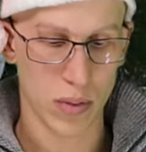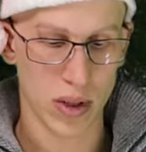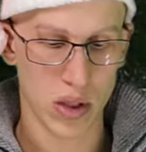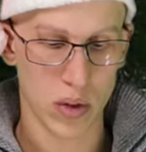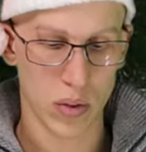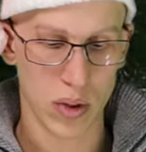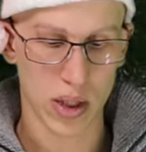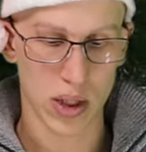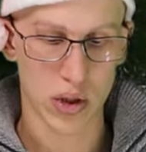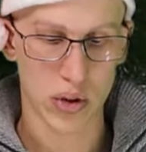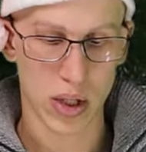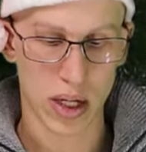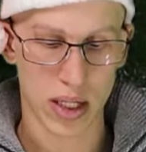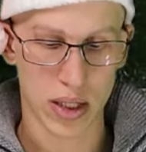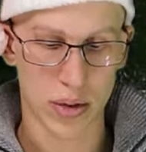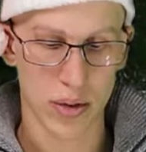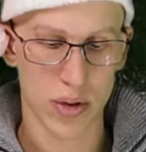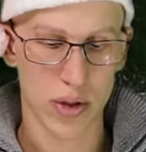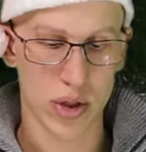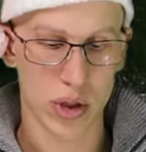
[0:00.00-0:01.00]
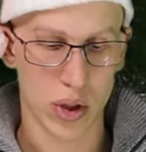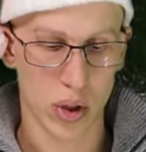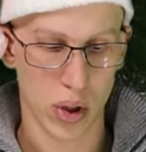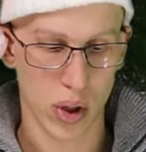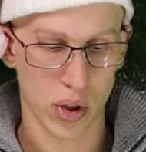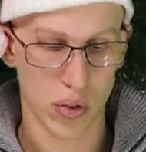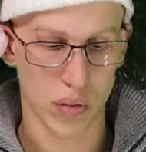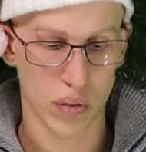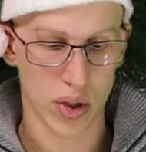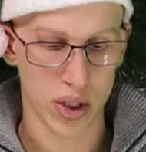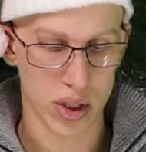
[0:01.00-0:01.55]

between the tractor and the trailer